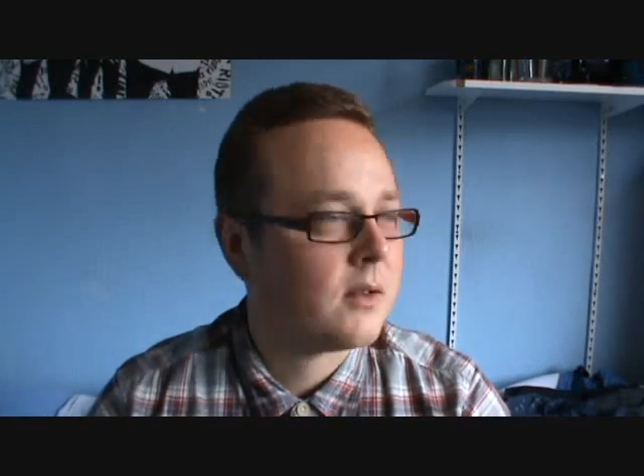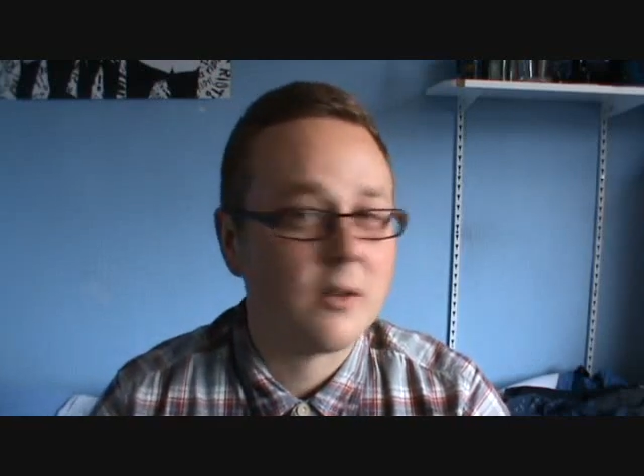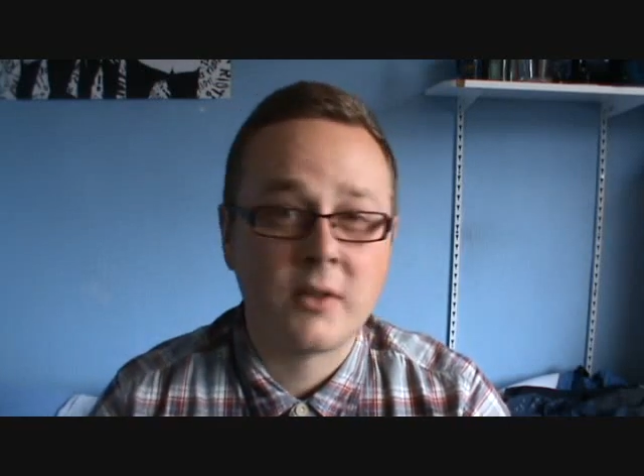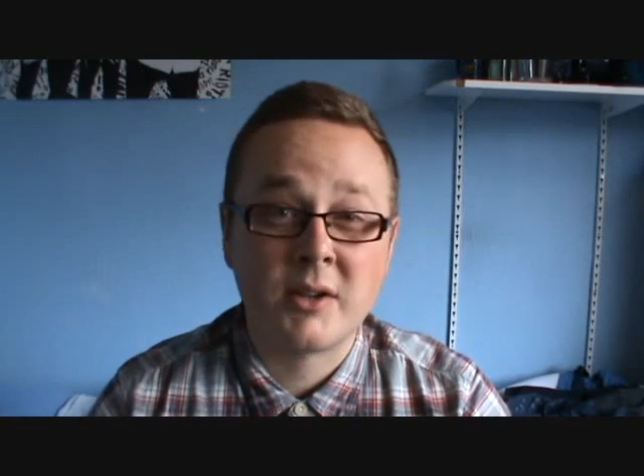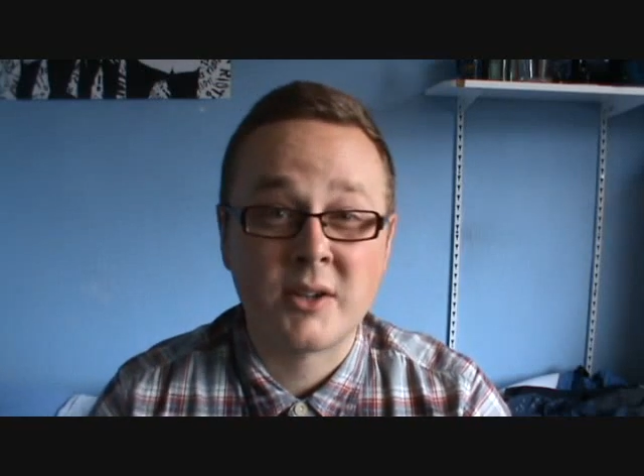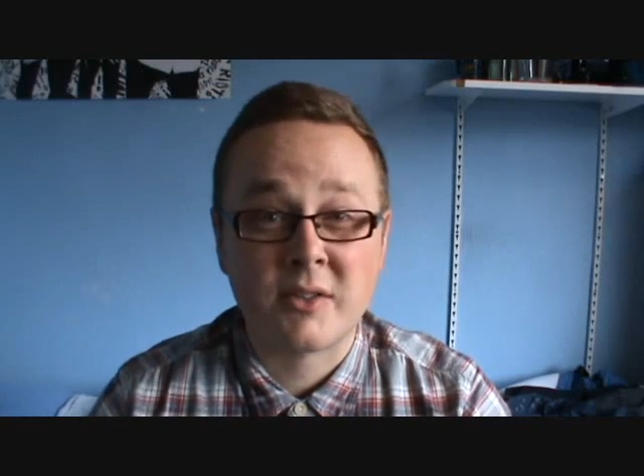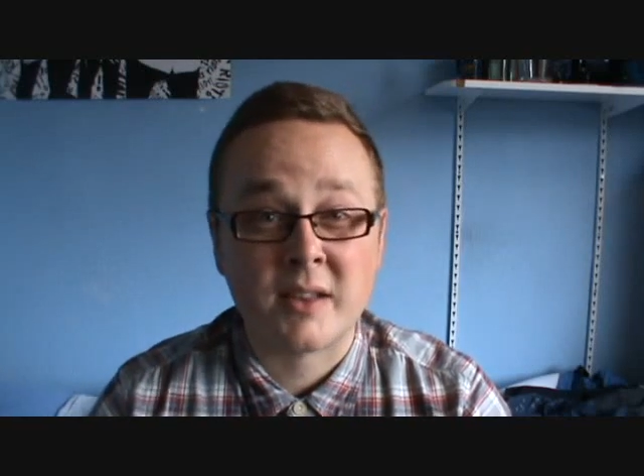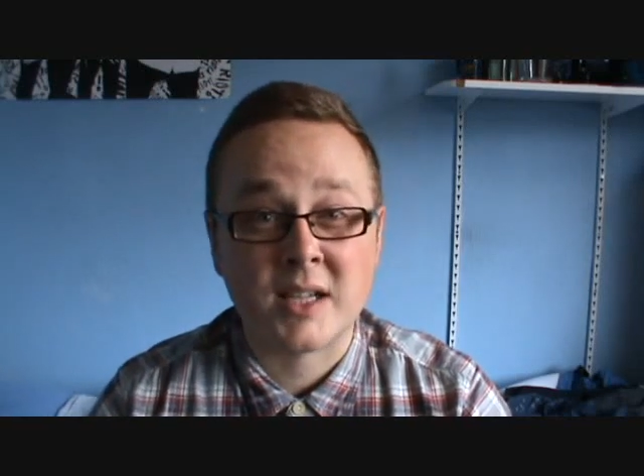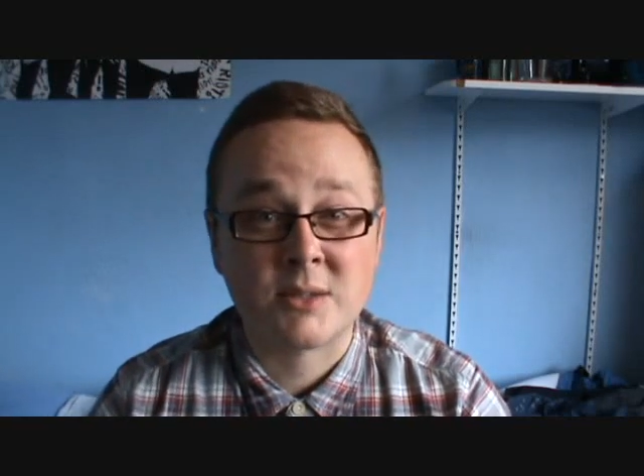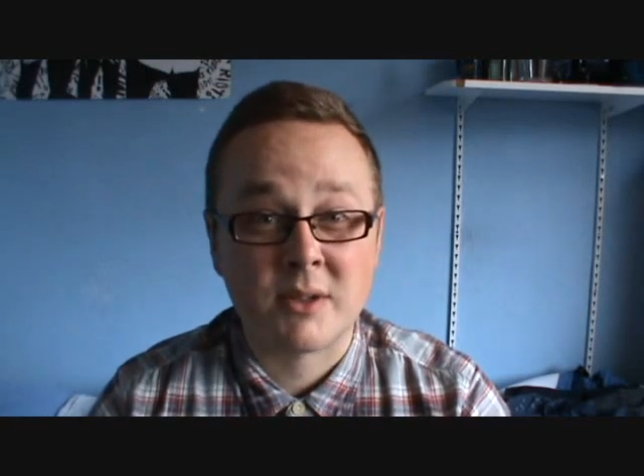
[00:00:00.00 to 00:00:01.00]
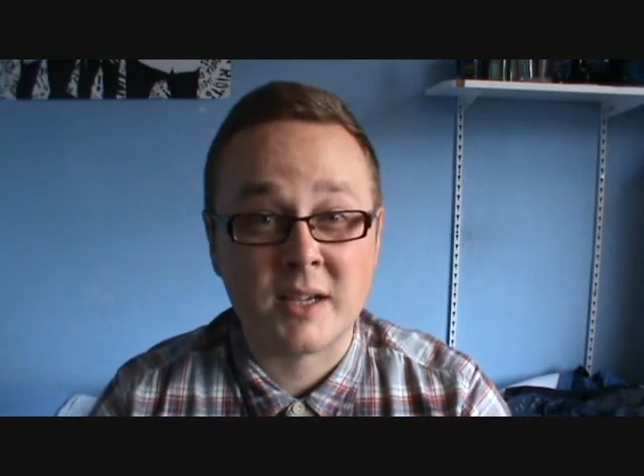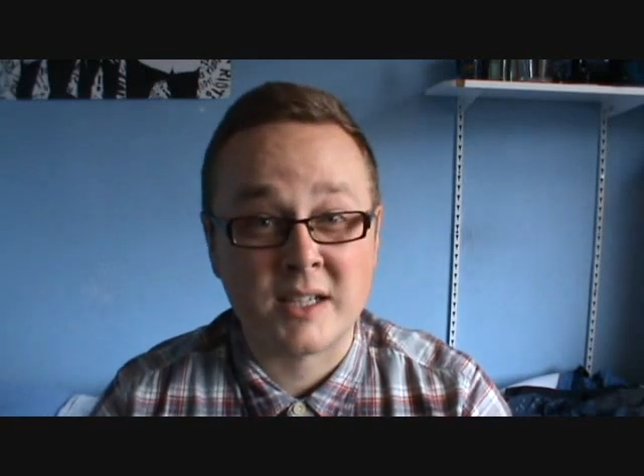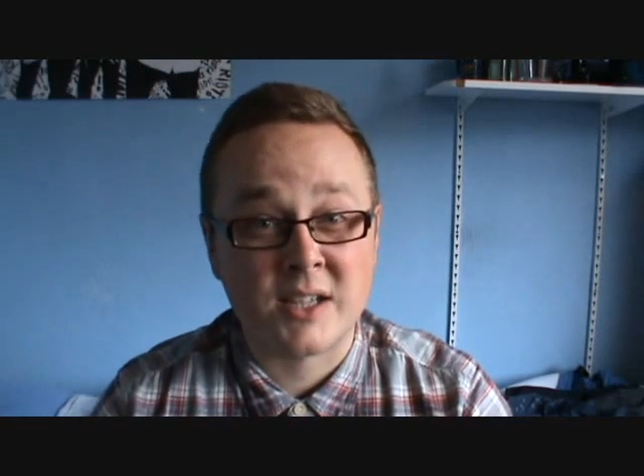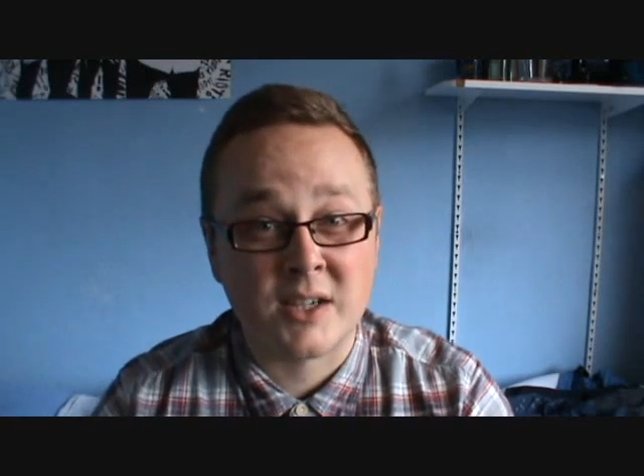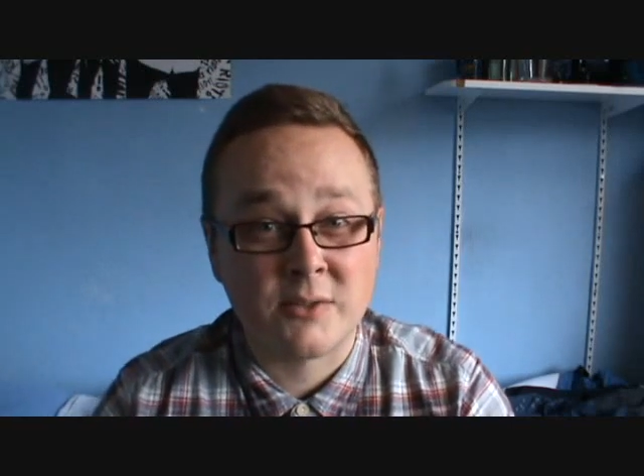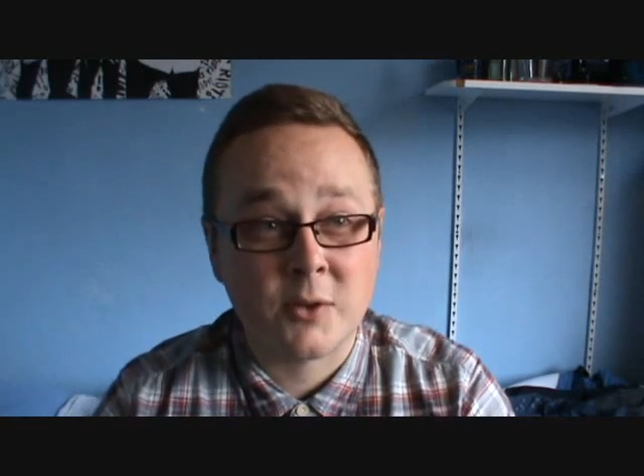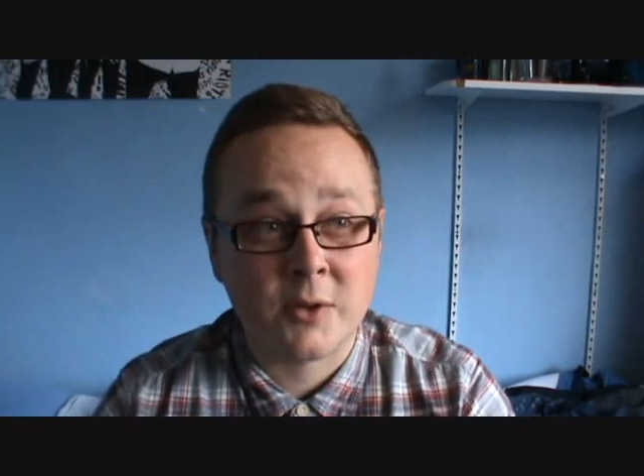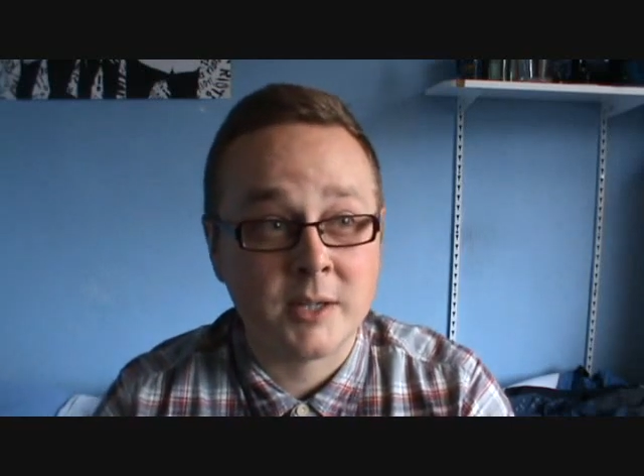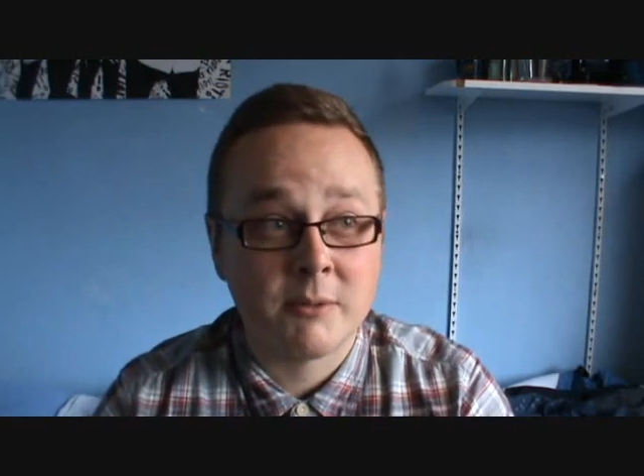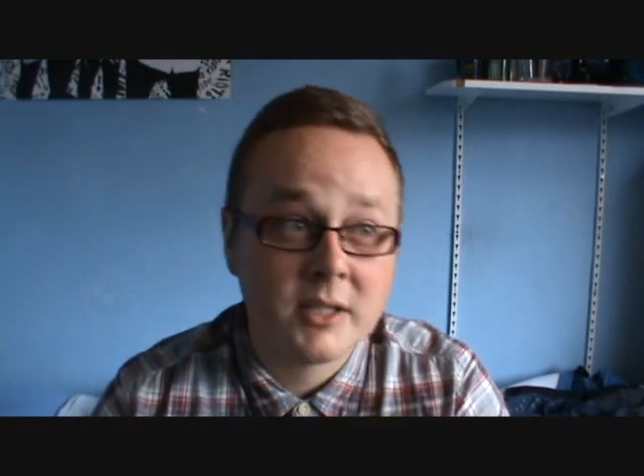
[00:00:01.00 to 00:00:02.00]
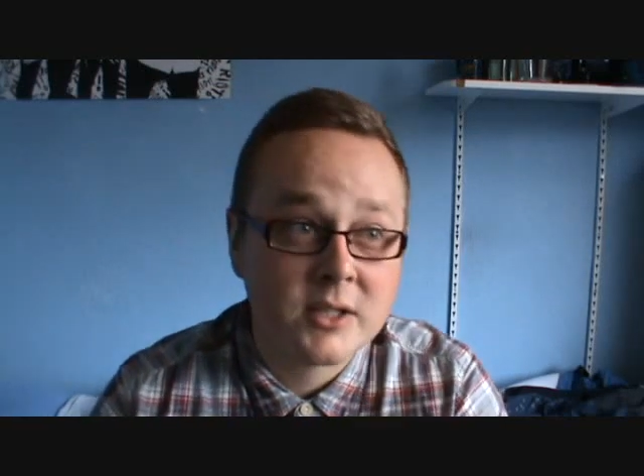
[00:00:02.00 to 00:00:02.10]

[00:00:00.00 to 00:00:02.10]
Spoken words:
although I don't think that's what they're designed for anyway.